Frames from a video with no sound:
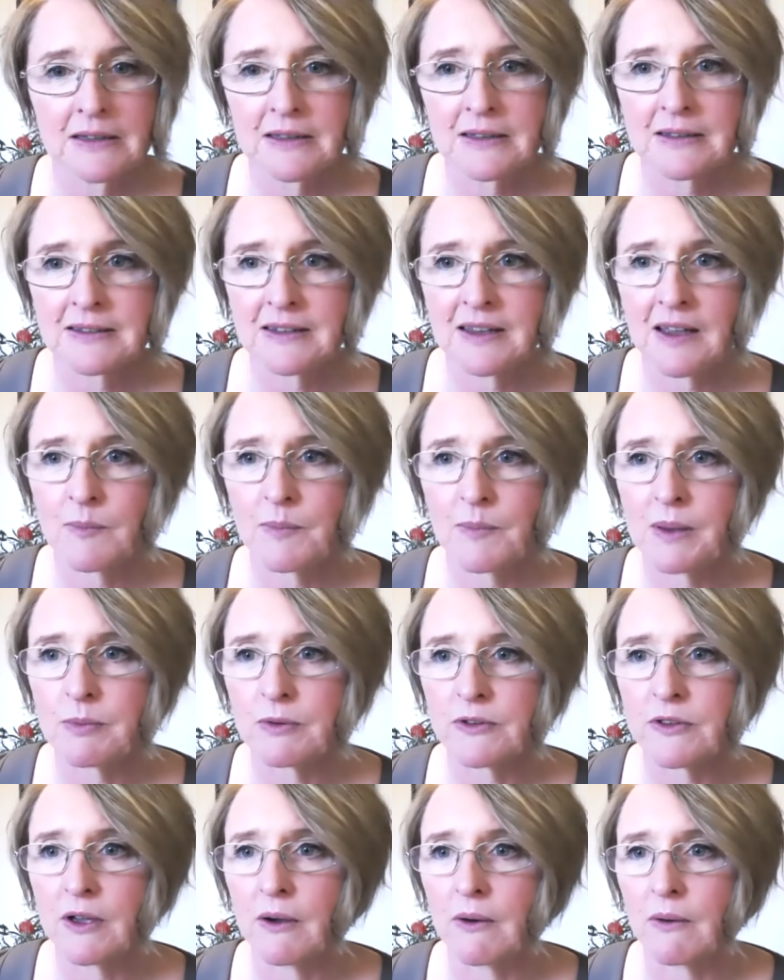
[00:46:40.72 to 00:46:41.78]
see how people
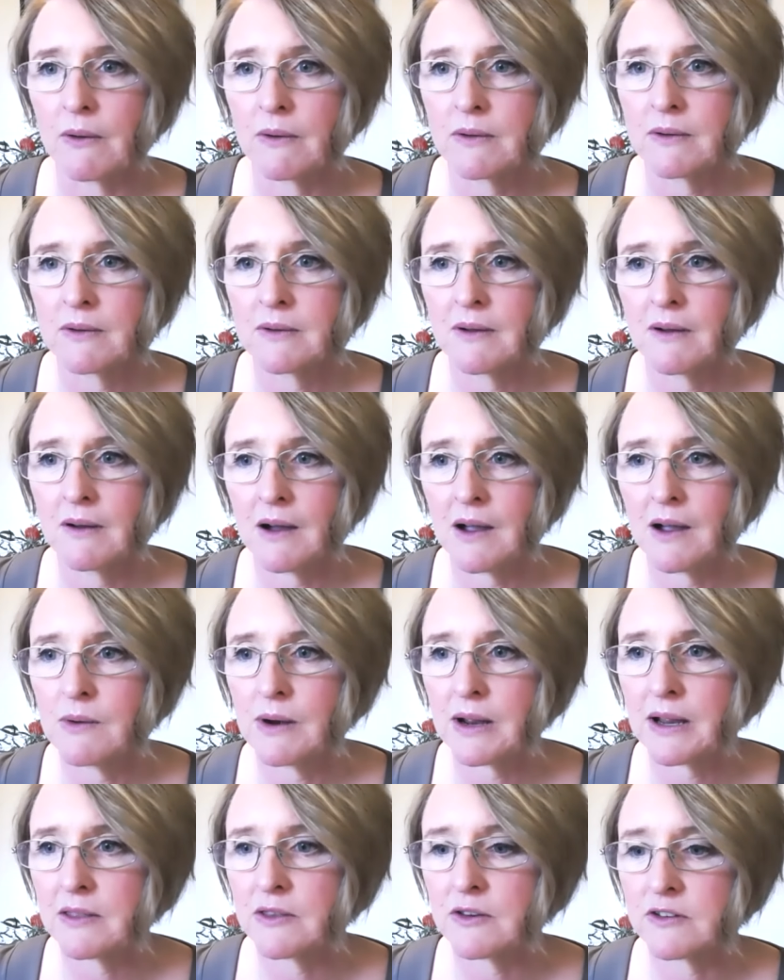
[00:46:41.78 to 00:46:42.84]
do. I
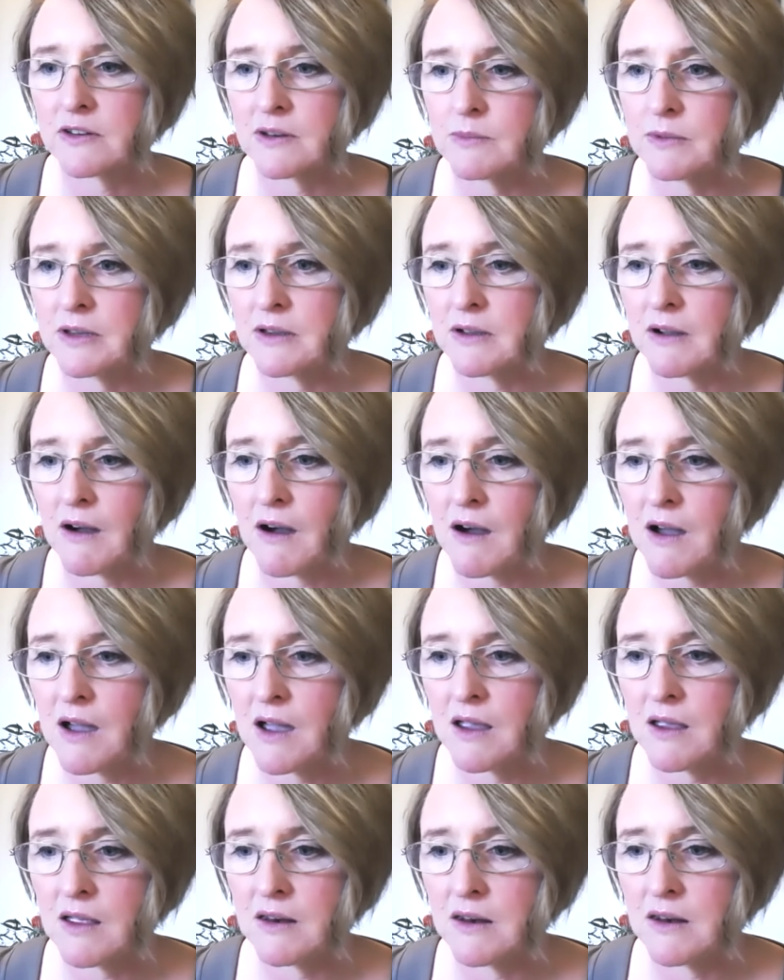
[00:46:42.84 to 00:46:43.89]
reckon there's going to be
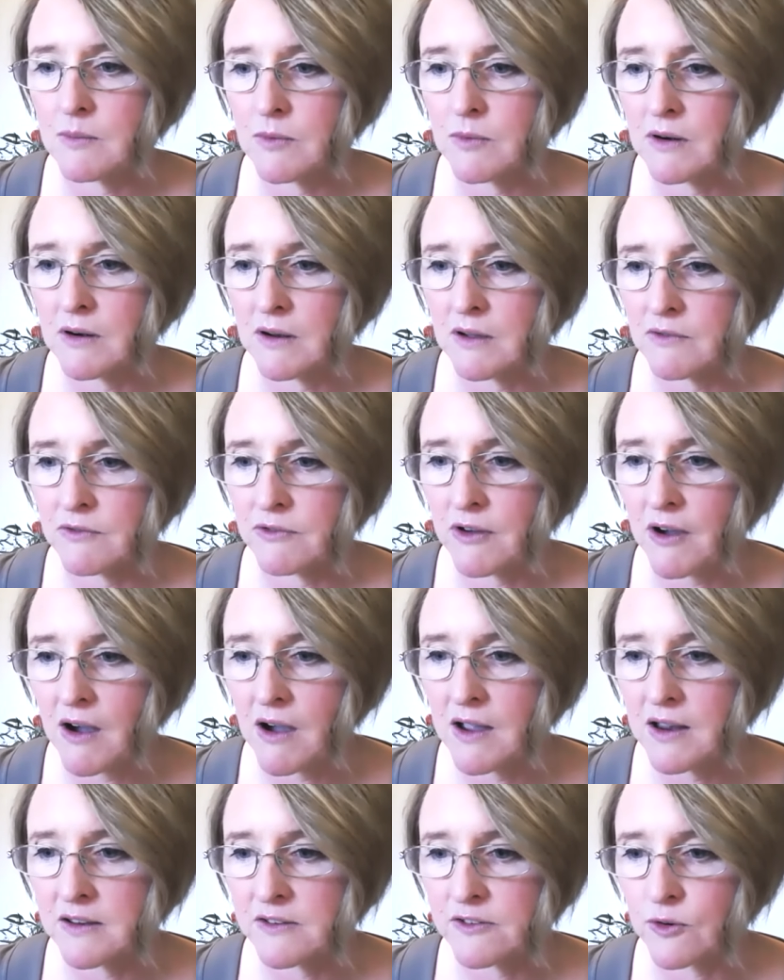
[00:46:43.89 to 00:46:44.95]
high number of
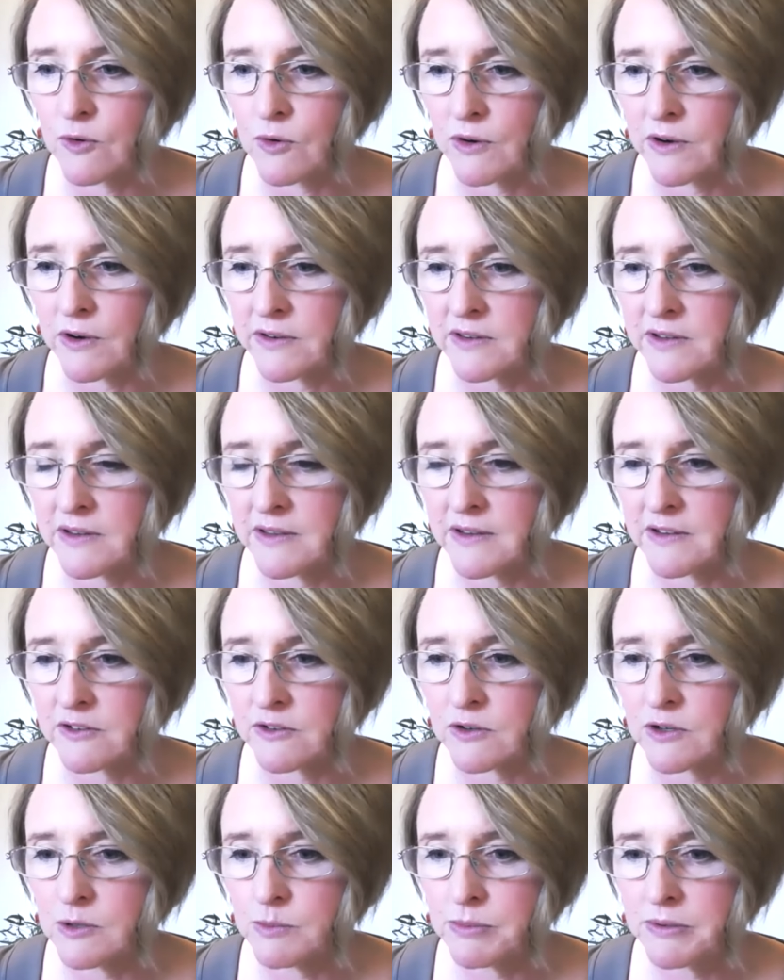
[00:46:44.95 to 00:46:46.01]
high scores in this
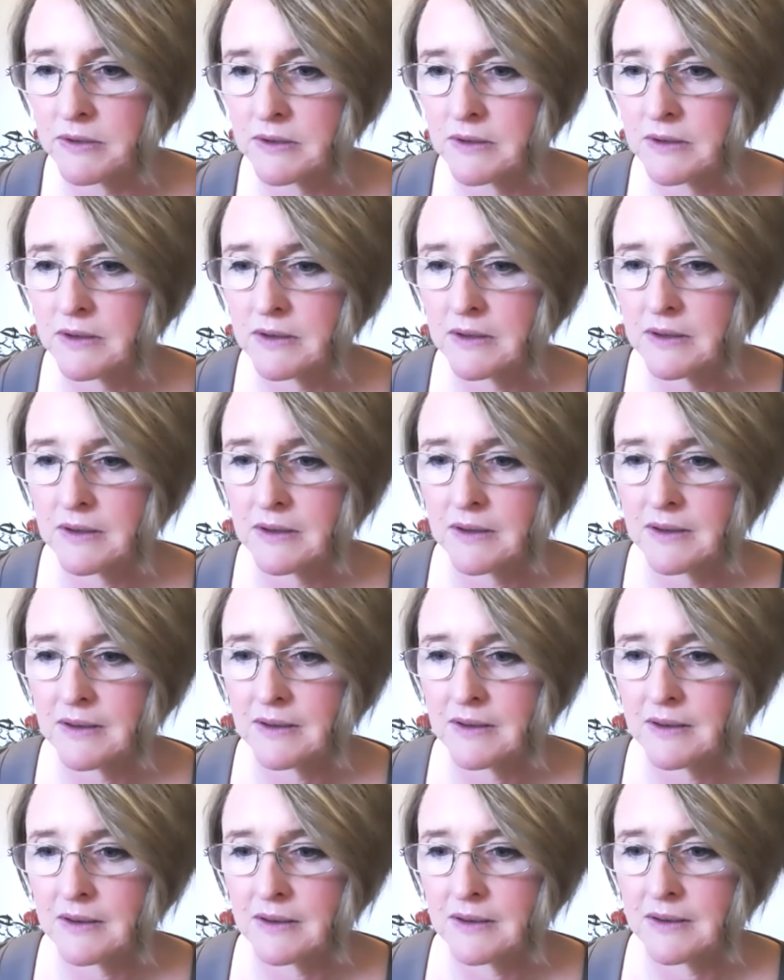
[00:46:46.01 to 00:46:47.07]
group.
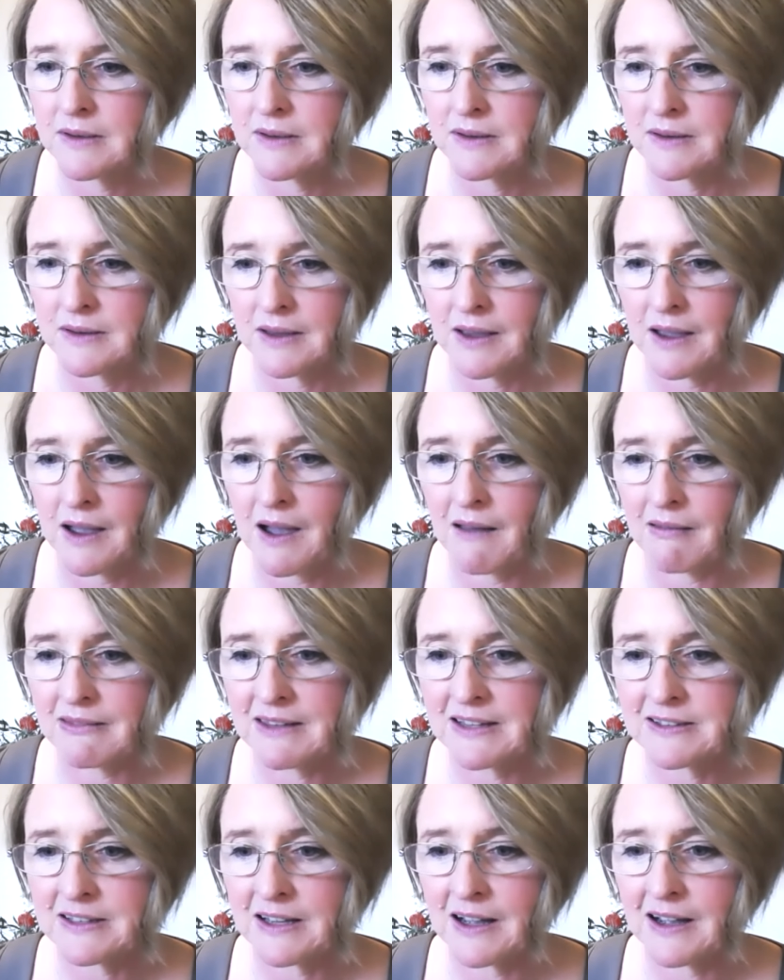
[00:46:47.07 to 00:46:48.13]
Yeah,
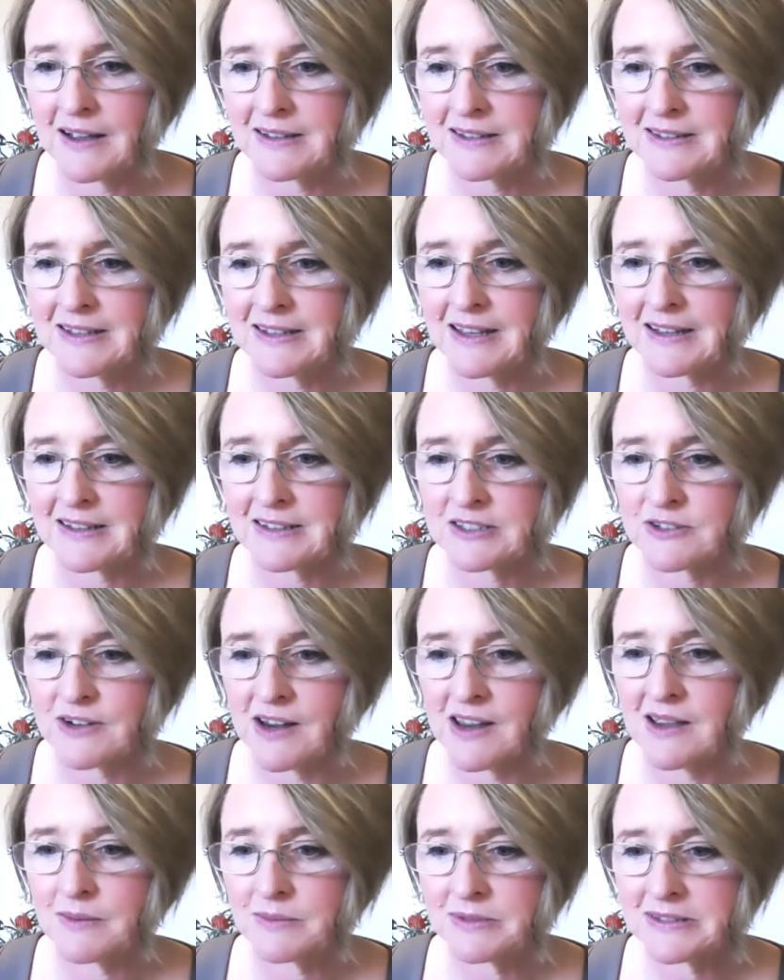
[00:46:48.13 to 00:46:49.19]
Lisa six,
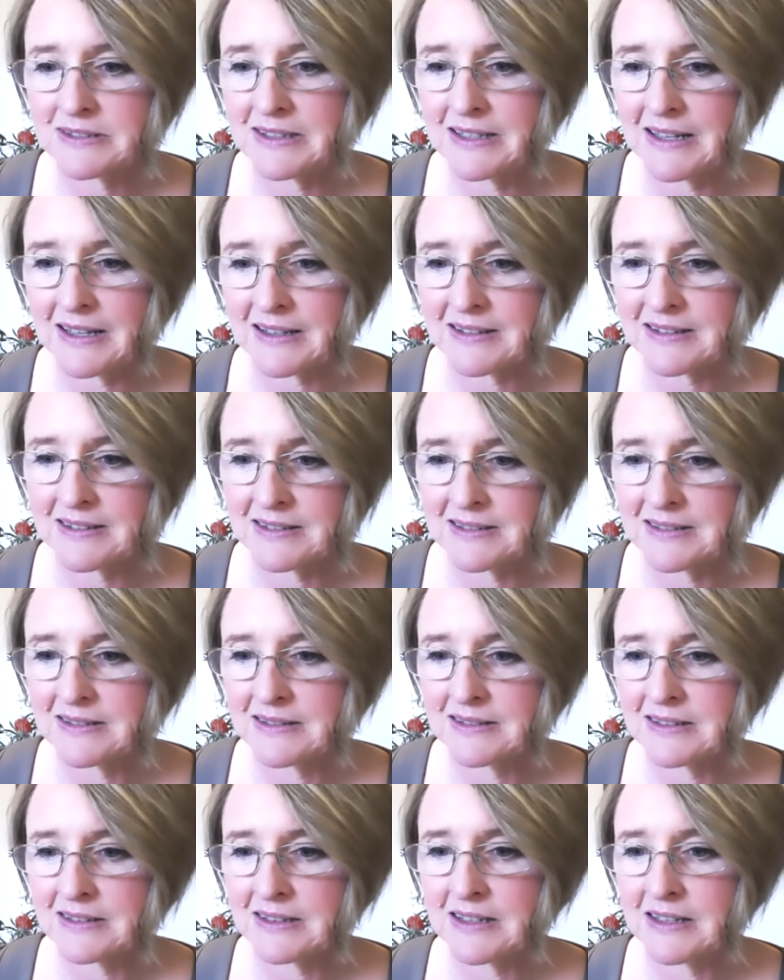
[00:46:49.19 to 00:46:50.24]
Graham six,
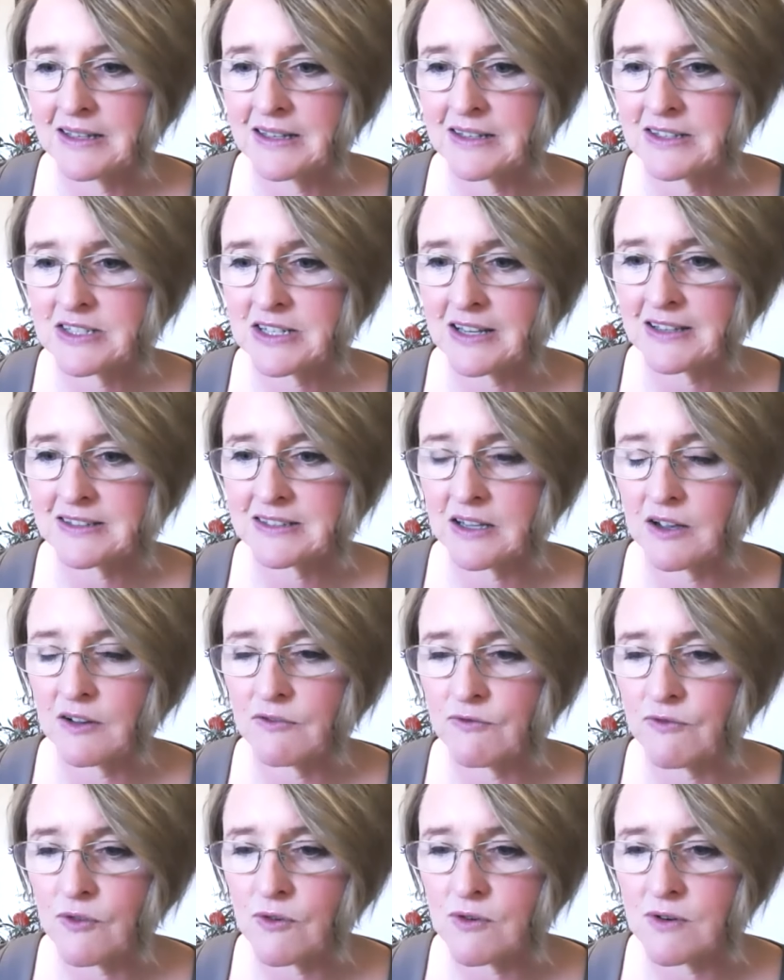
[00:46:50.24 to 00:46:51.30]
Jessica
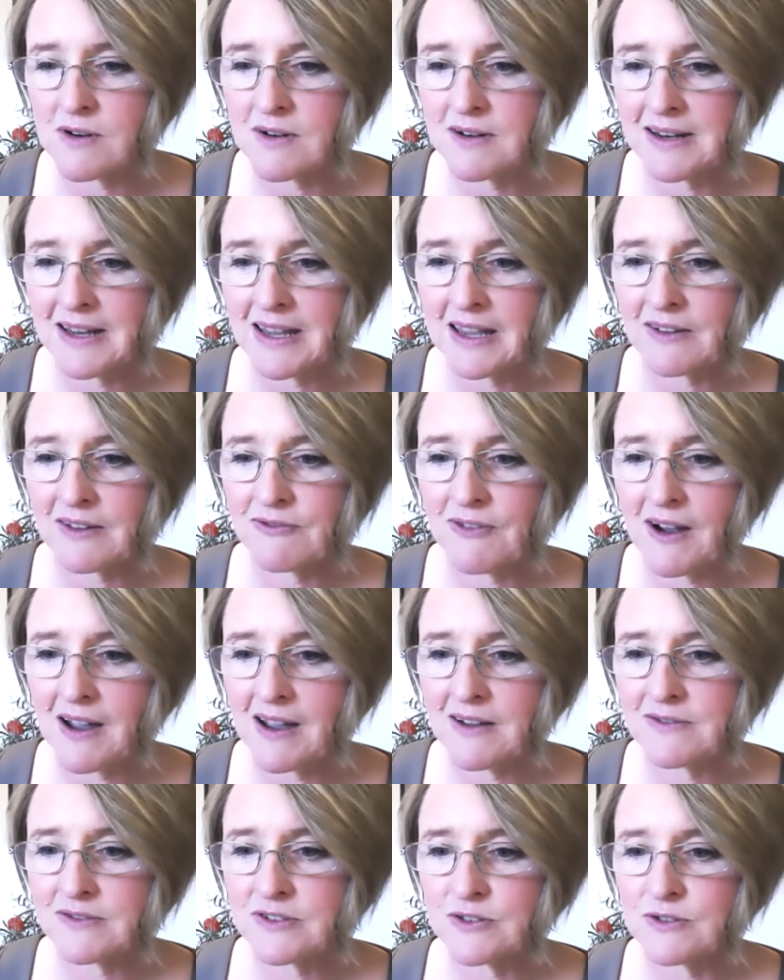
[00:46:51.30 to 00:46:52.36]
four, Nick
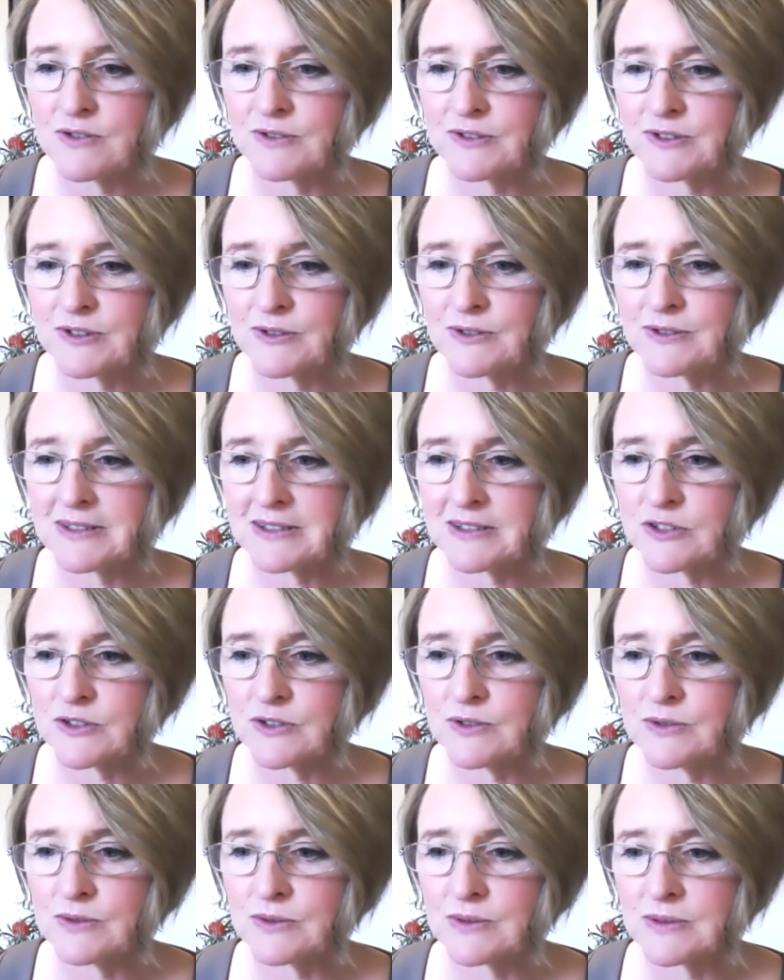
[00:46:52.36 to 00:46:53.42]
five, two, Susan
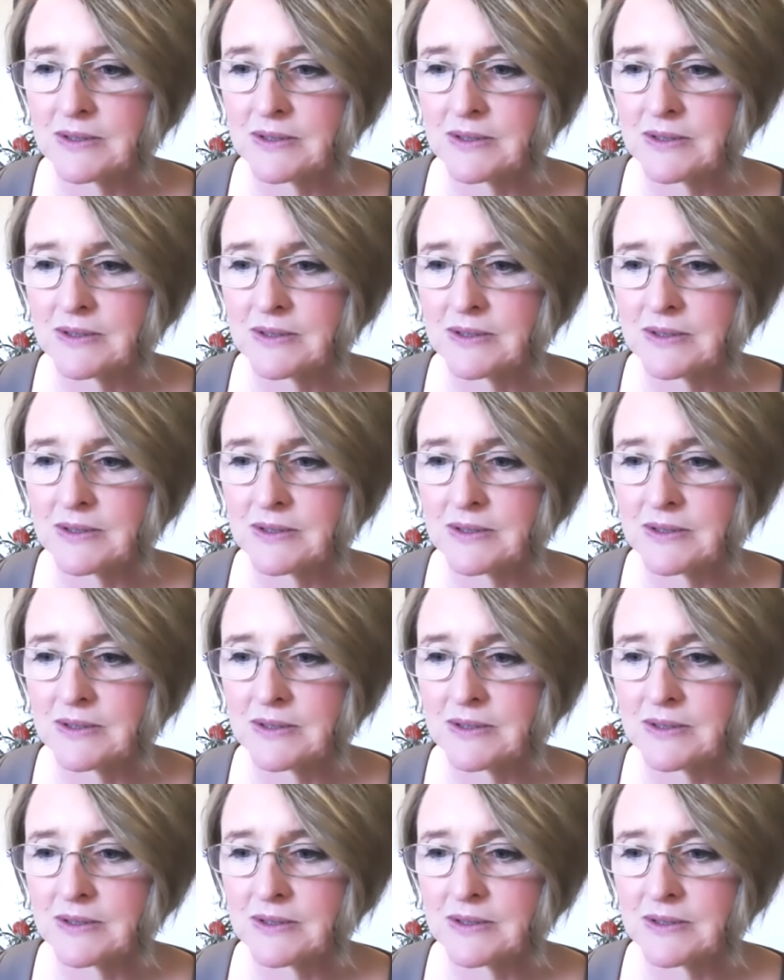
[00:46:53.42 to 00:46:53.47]
two